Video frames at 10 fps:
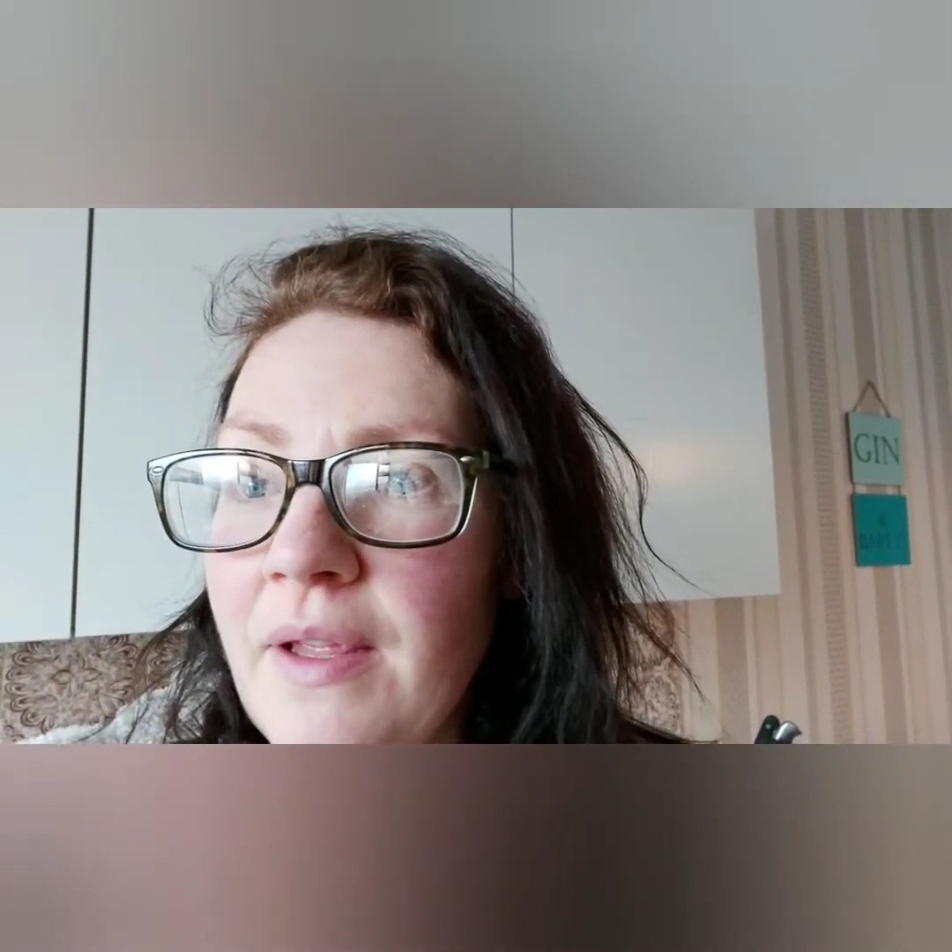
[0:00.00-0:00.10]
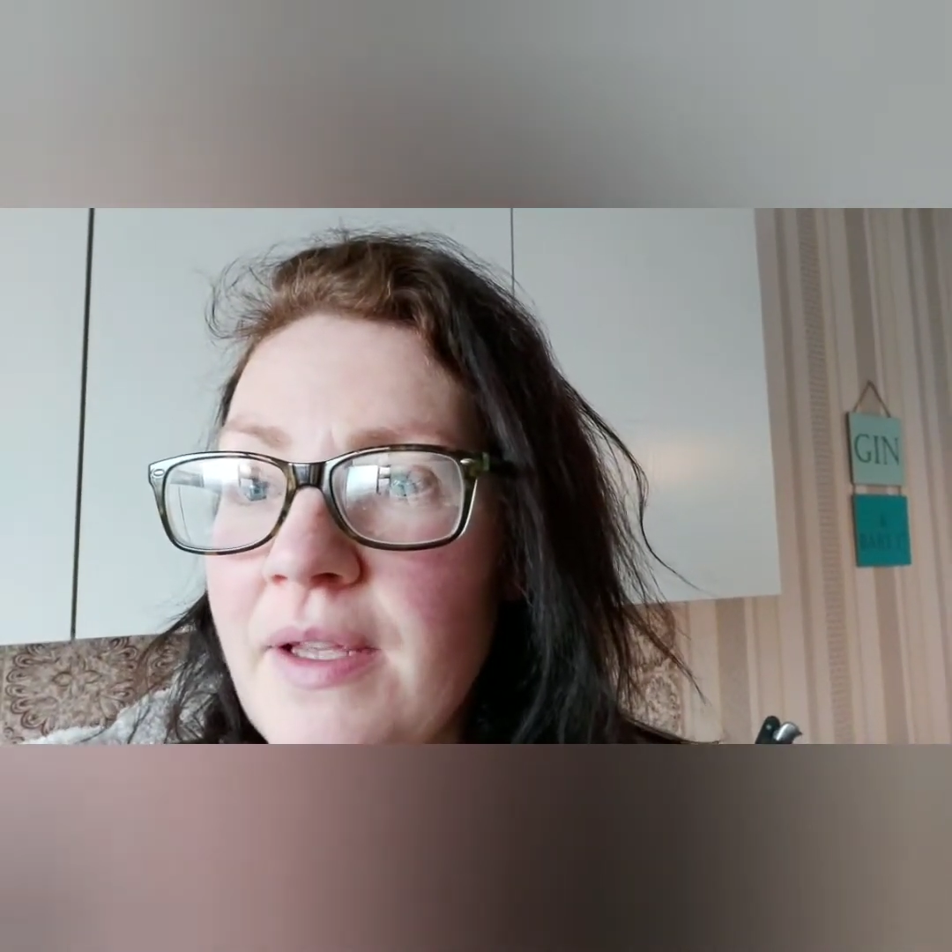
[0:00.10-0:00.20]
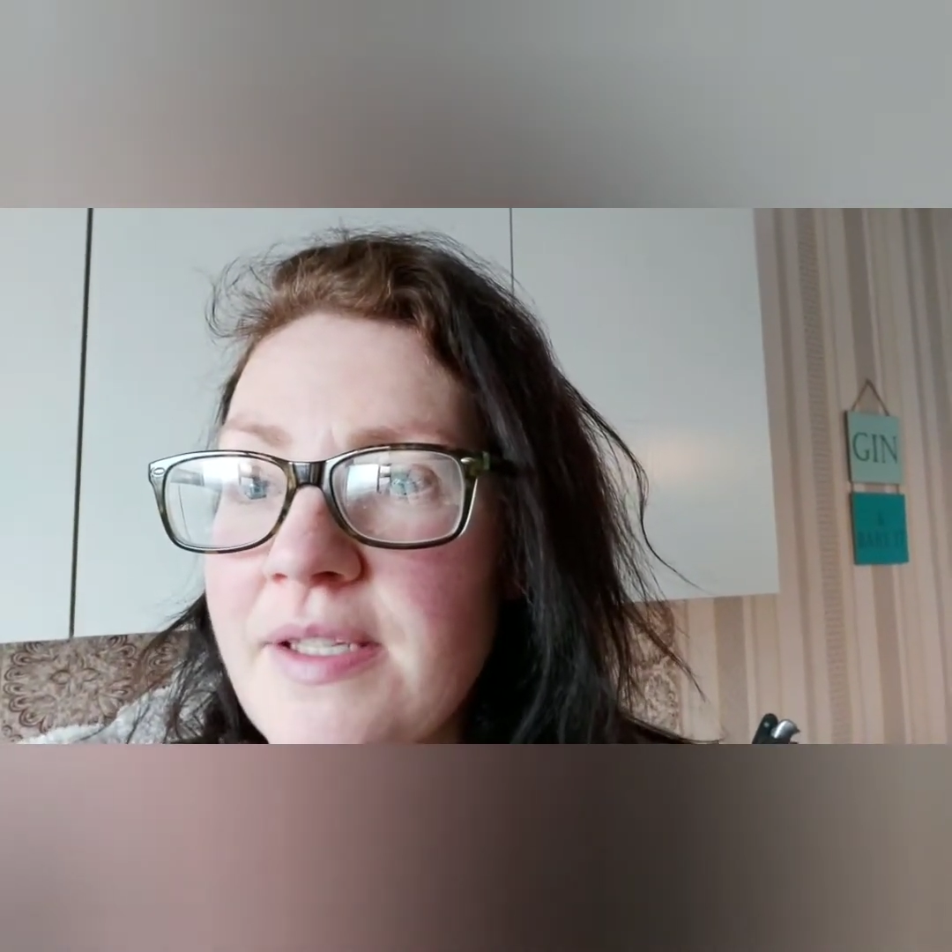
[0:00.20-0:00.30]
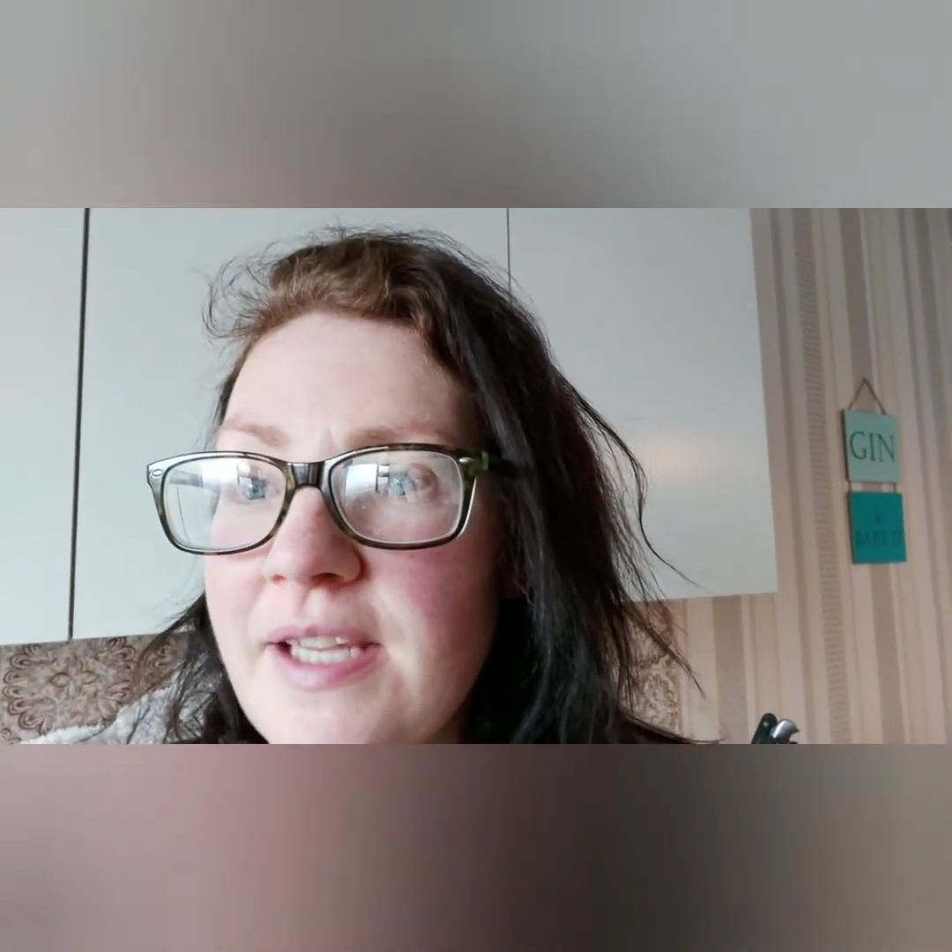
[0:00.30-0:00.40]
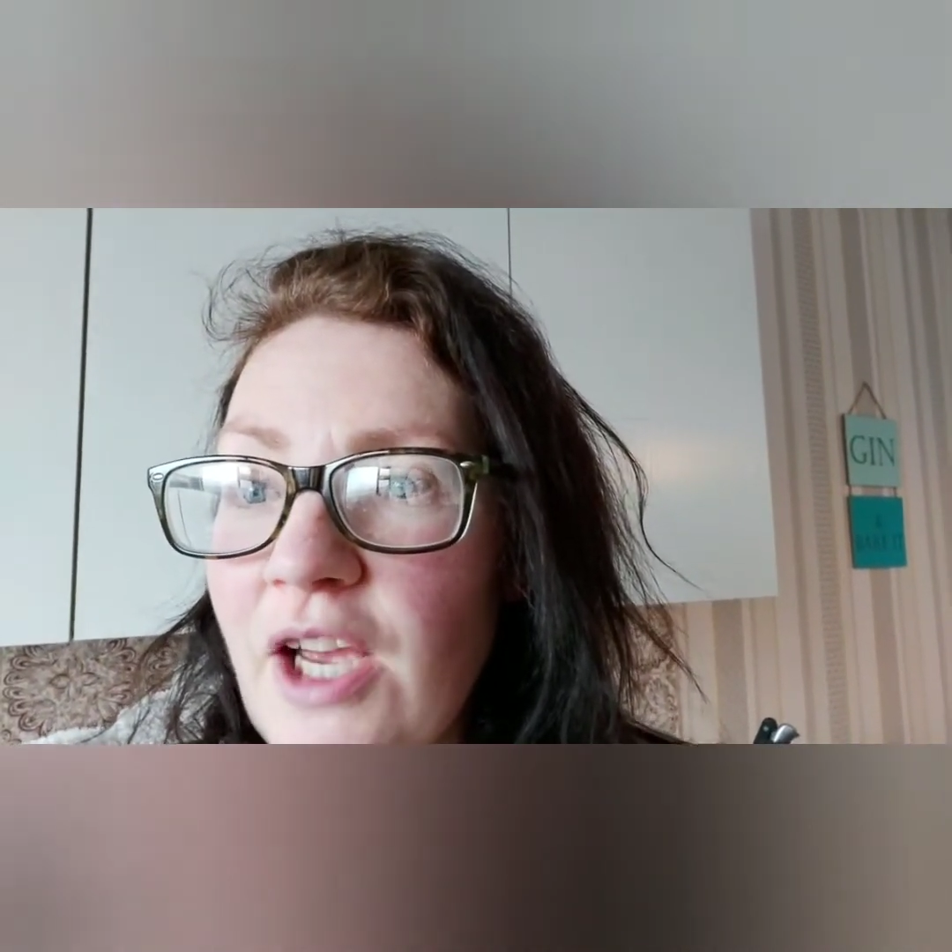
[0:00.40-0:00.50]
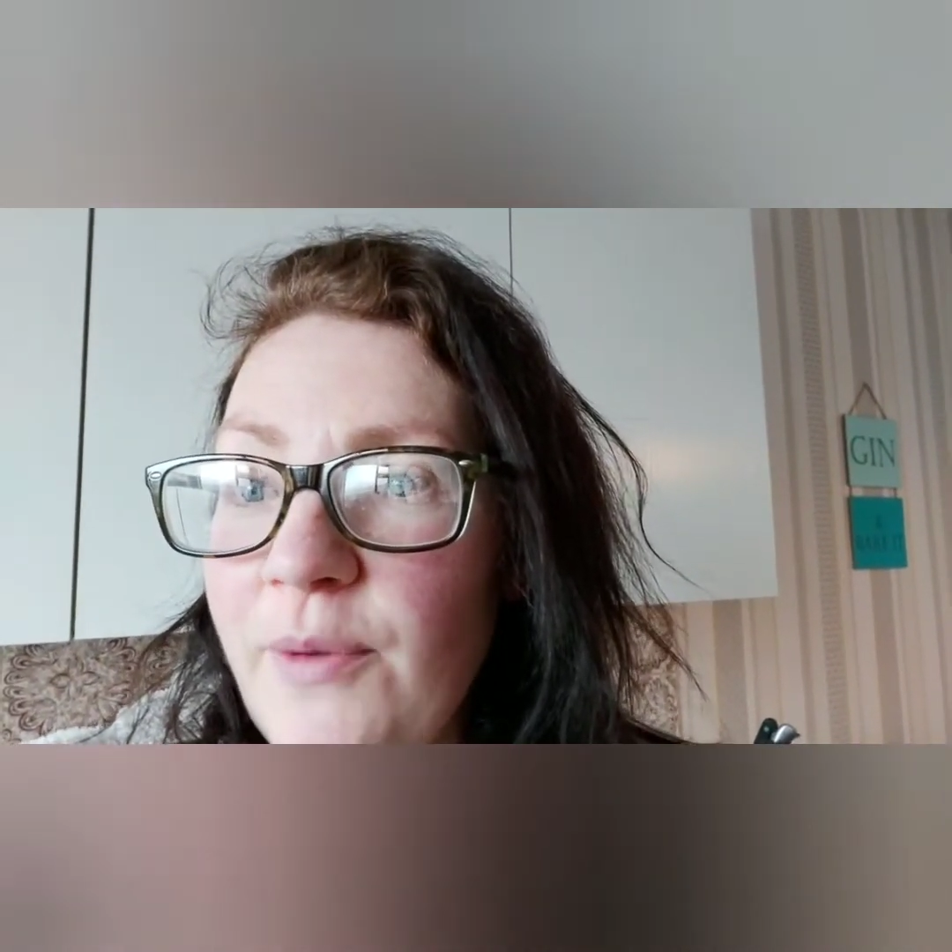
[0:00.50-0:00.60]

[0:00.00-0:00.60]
see how